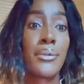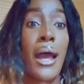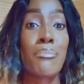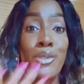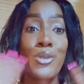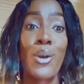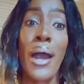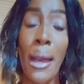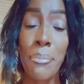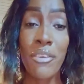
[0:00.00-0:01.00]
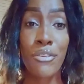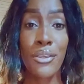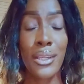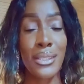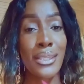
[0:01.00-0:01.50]
I'm so happy
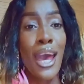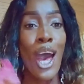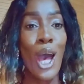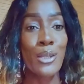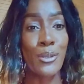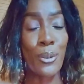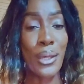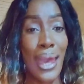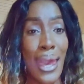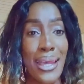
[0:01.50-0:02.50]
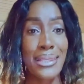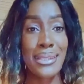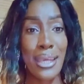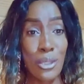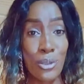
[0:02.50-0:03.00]
for this. So guys,
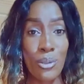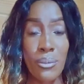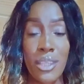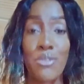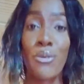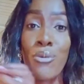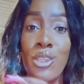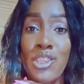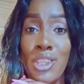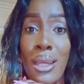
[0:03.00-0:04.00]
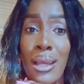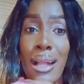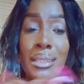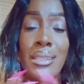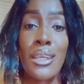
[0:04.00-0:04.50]
thank you so much for watching.
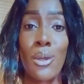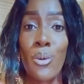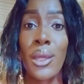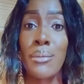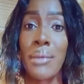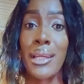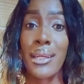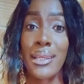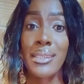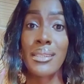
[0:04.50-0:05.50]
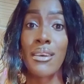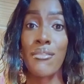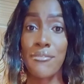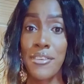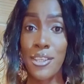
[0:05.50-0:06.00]
I'll see you in my next
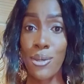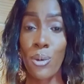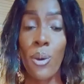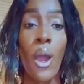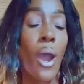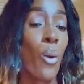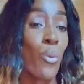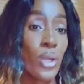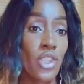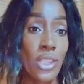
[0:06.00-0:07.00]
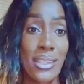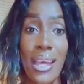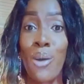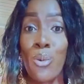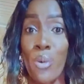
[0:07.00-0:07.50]
video, which is
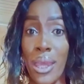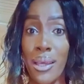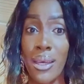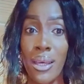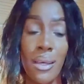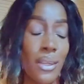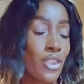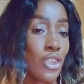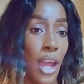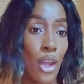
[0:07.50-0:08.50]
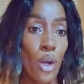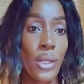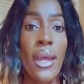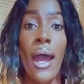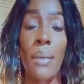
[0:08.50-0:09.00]
a wig try on.
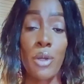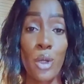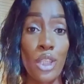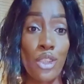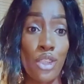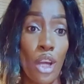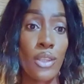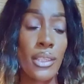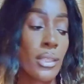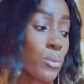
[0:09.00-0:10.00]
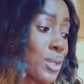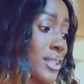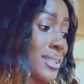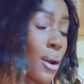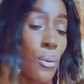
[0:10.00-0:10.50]
I'm not going to try on these
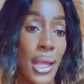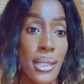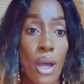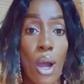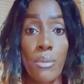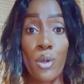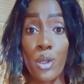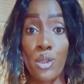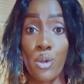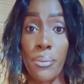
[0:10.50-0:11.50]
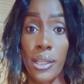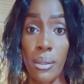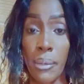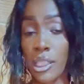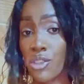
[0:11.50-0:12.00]
wigs right now. I'm not going to open
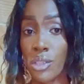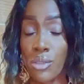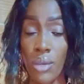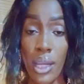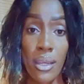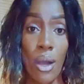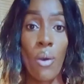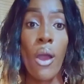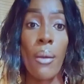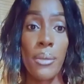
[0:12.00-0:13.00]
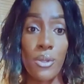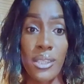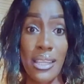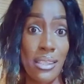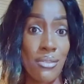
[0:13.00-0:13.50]
the packages right now
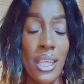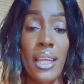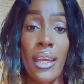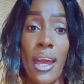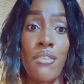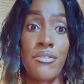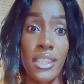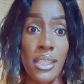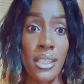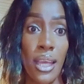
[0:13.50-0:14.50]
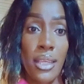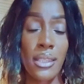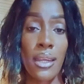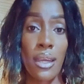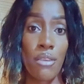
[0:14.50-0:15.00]
because, as I've said, I have visitors
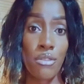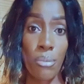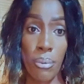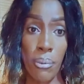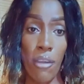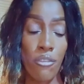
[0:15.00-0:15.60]
and I have to prepare